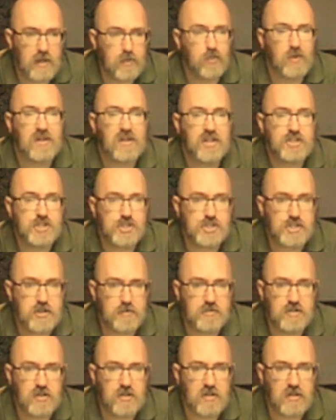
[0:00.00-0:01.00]
in
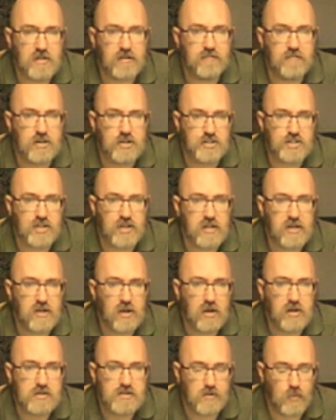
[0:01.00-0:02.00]
relationship to the adversity
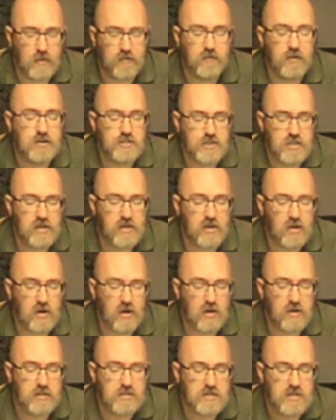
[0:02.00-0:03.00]
cards. The adversity
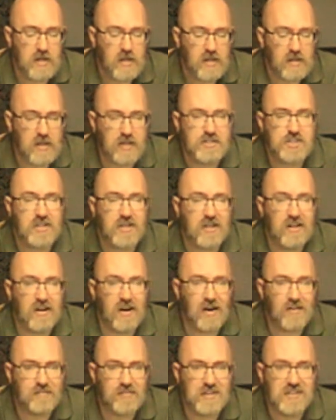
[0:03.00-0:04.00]
cards let you
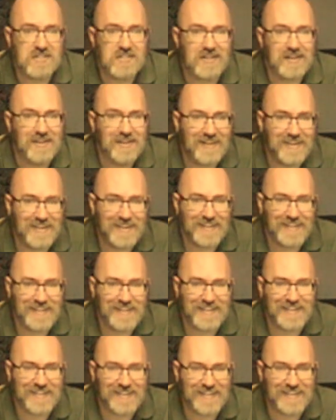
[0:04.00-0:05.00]
get off easy,
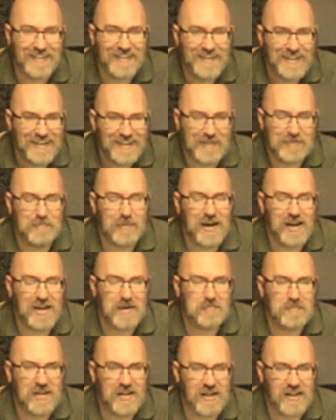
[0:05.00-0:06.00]
in my
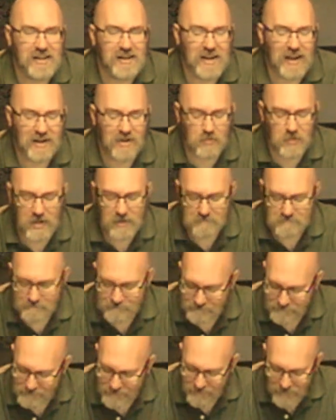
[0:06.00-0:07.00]
opinion, anyway.
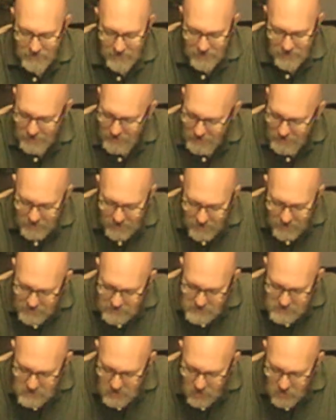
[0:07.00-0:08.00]
And